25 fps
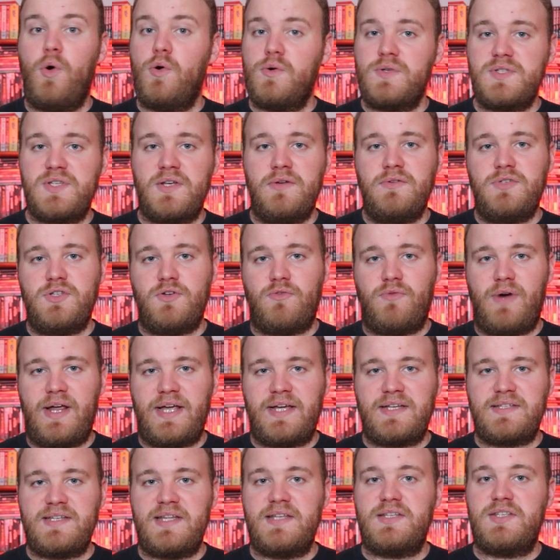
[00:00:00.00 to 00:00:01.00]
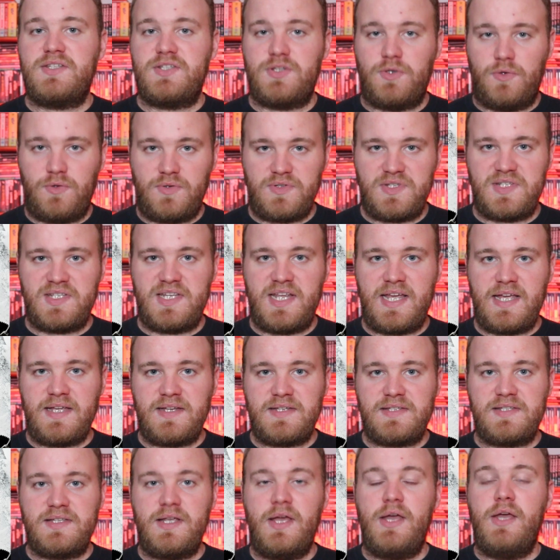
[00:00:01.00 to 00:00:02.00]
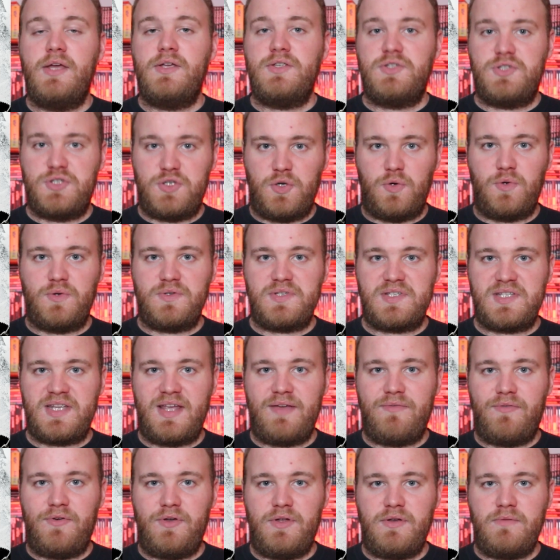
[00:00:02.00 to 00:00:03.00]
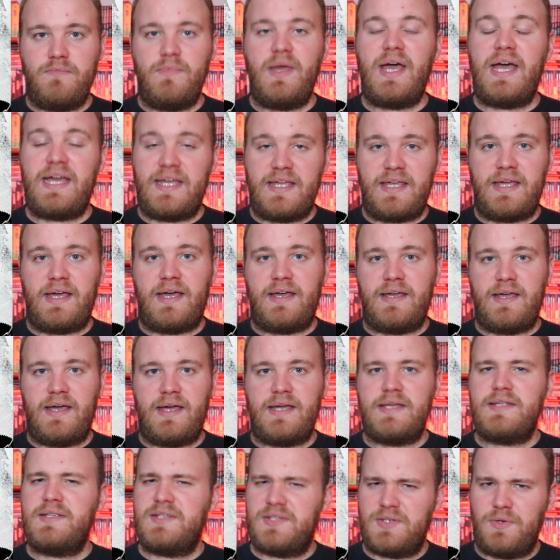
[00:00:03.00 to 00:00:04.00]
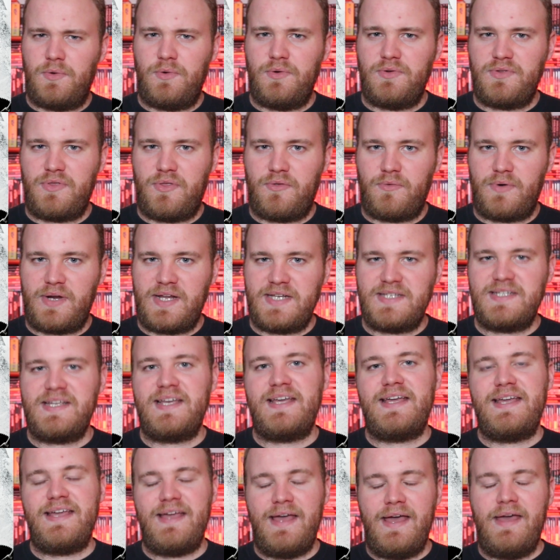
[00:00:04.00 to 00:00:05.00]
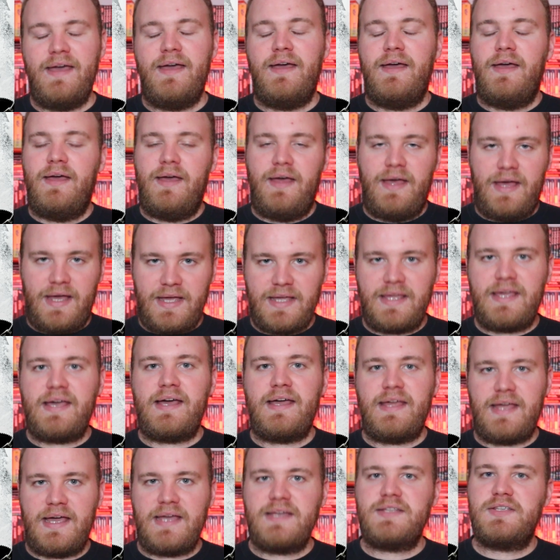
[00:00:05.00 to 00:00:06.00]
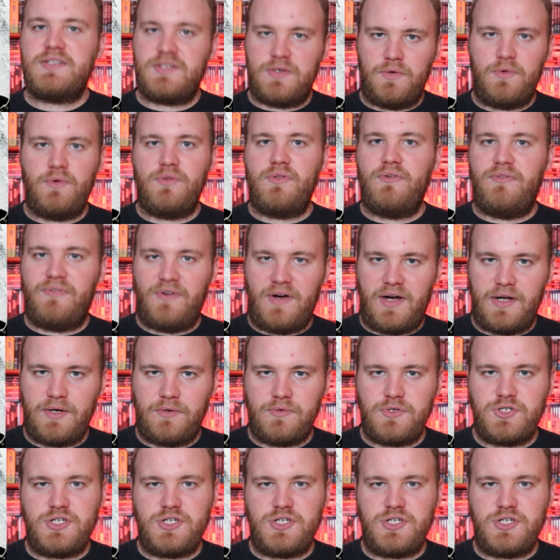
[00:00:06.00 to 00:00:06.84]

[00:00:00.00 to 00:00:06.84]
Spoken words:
also directed Saw 6, Saw 7, aka Saw 3D, aka Saw the Final